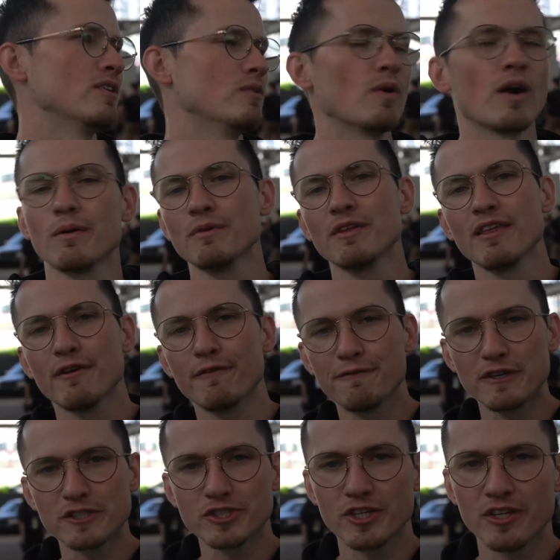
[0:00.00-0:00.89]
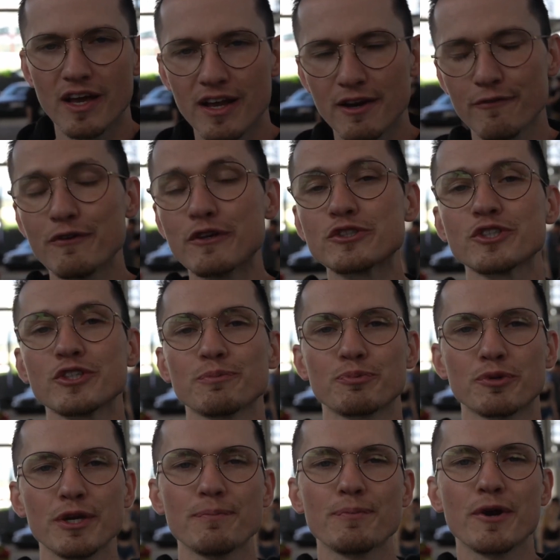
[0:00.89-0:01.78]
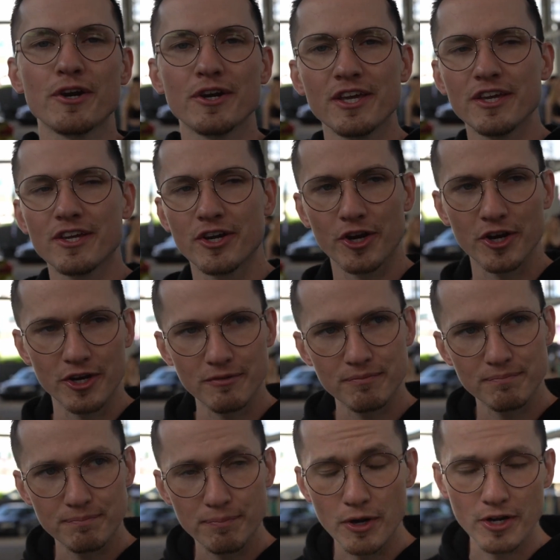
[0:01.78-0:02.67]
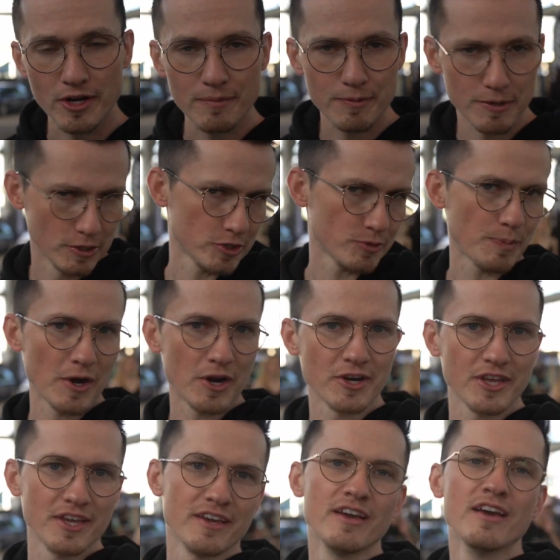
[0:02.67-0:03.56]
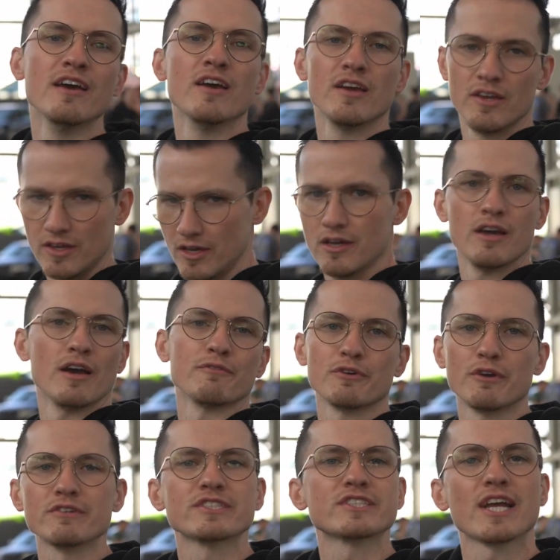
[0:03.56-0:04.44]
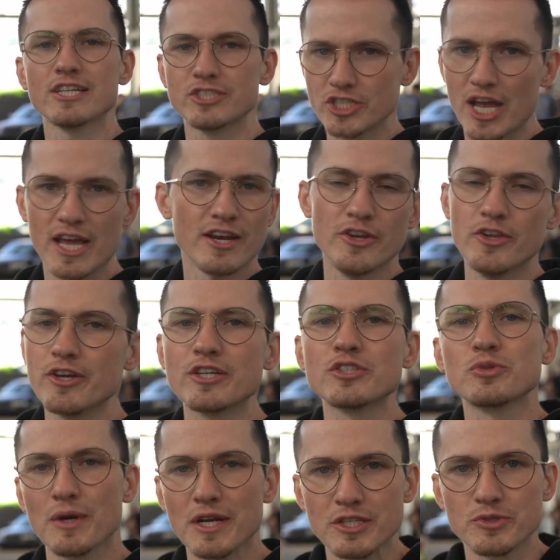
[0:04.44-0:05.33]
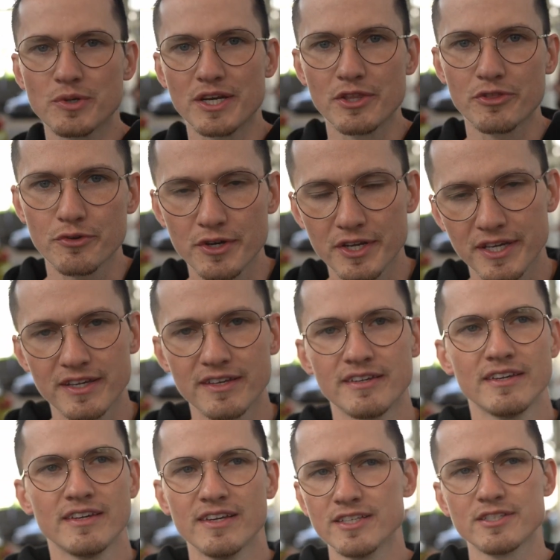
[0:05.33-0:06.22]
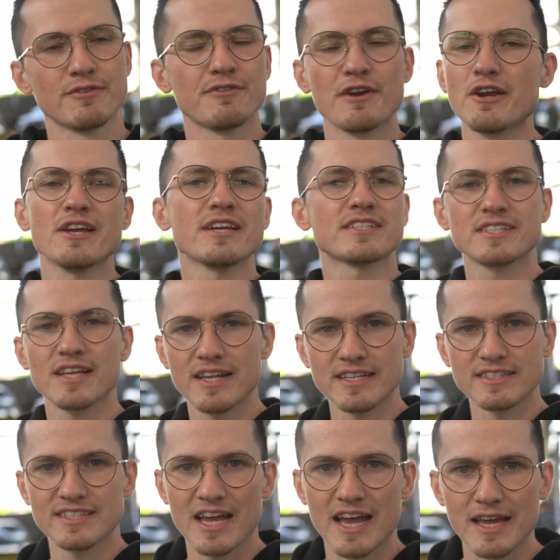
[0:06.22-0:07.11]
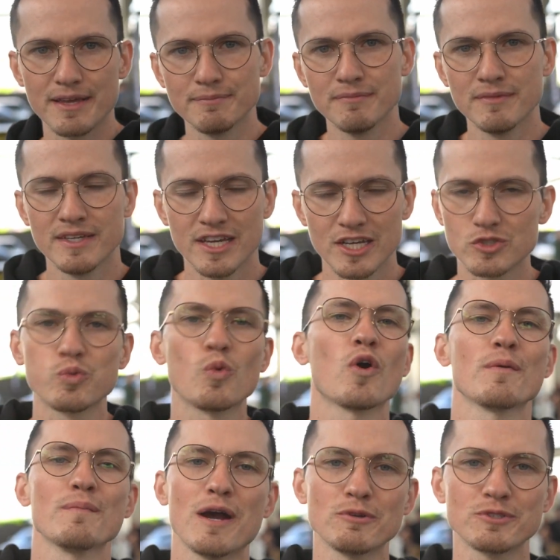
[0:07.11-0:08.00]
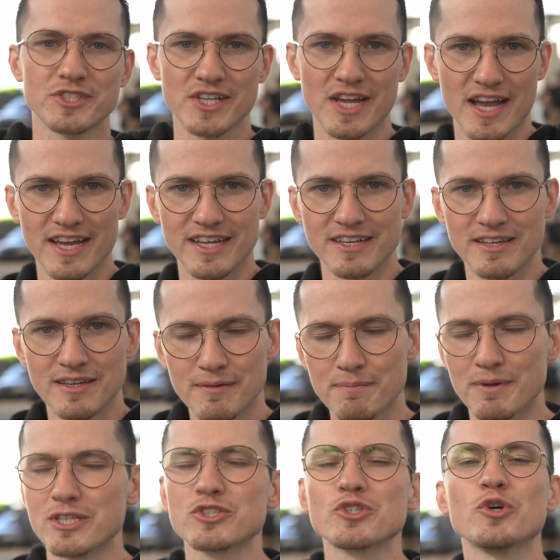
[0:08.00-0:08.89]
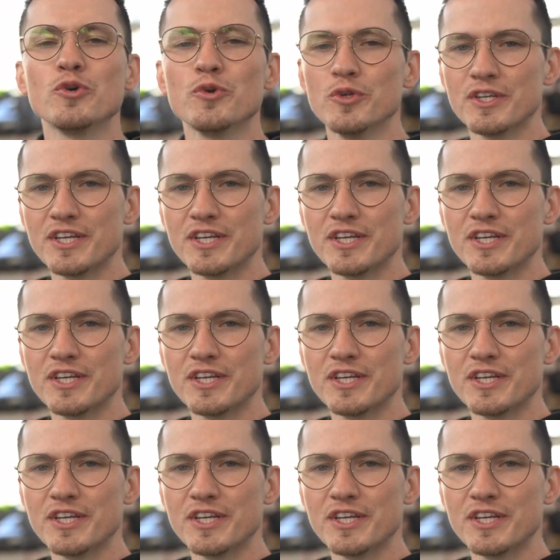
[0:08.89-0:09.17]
Welcome to the official, unofficial, pre-party, current party, post-party of Riverside, Chattanooga twenty twenty-three. It's a very exciting time. It's warm outside, but it's cool